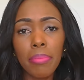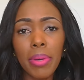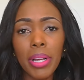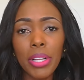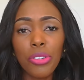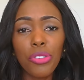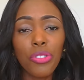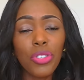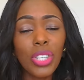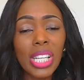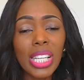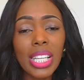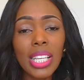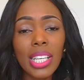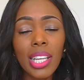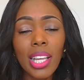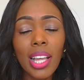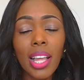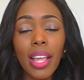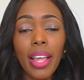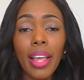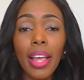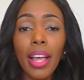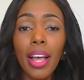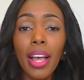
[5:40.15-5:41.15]
But really,
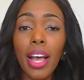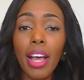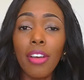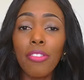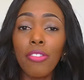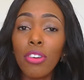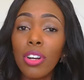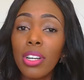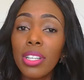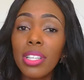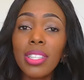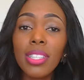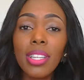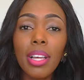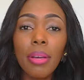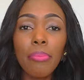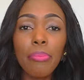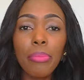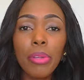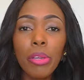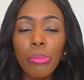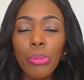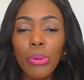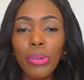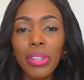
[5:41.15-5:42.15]
I've got some
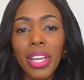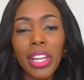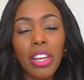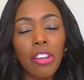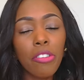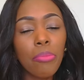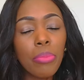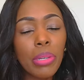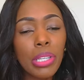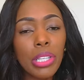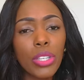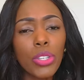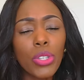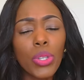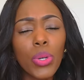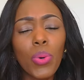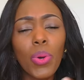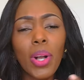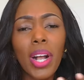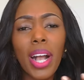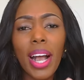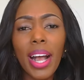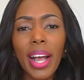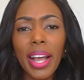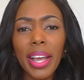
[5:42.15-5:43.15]
people that have been
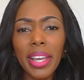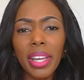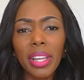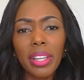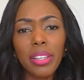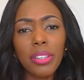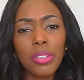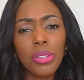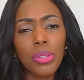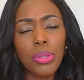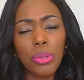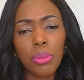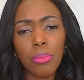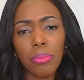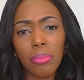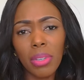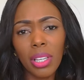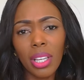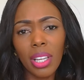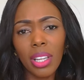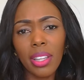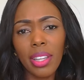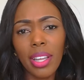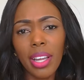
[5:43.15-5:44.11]
so kind to me,